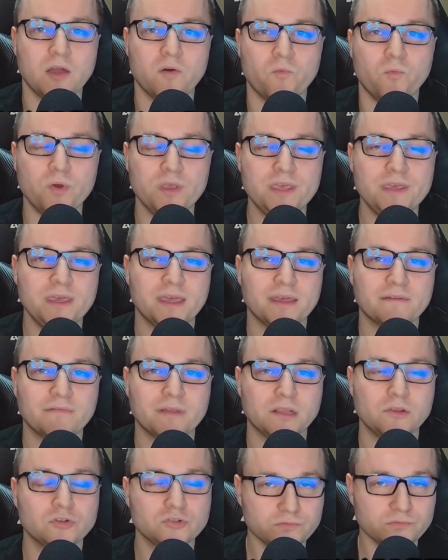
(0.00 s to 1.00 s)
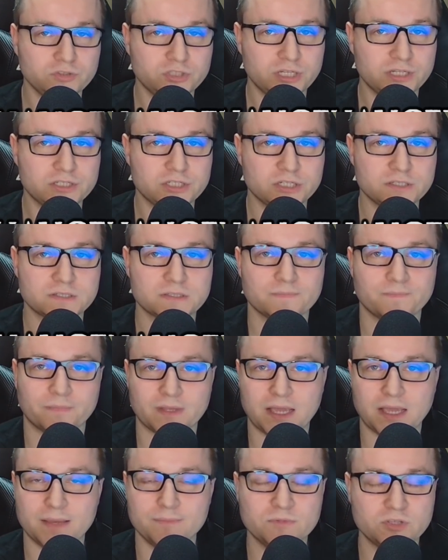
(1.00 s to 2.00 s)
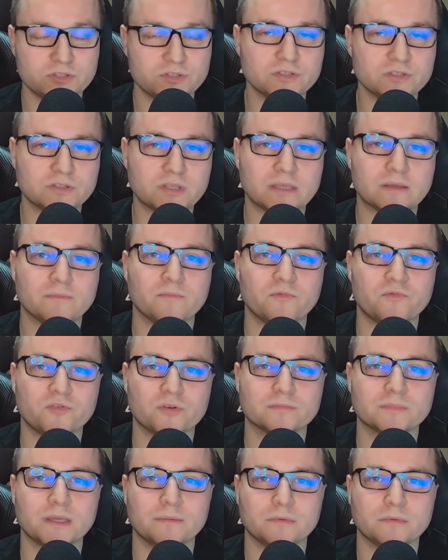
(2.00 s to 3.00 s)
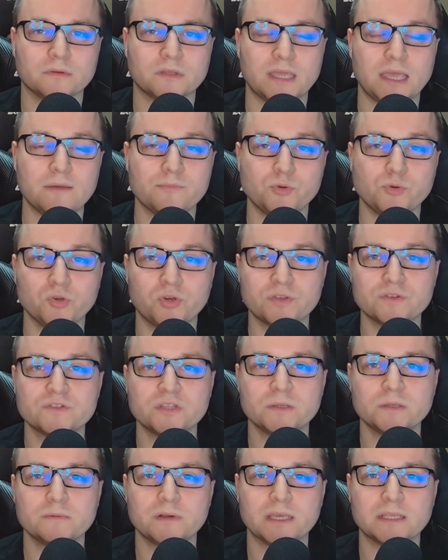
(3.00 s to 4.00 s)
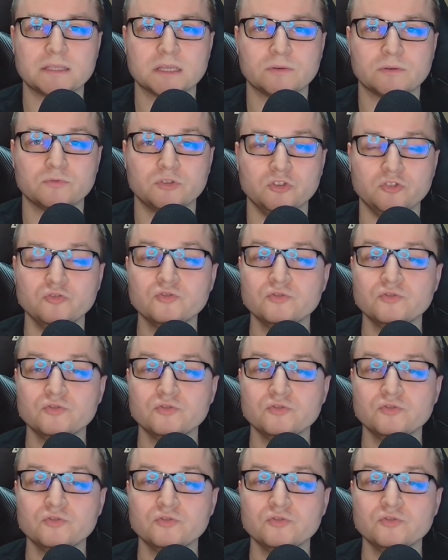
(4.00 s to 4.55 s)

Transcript: We have a lot of changes. I'm teasing them from time to time. You can see right now the new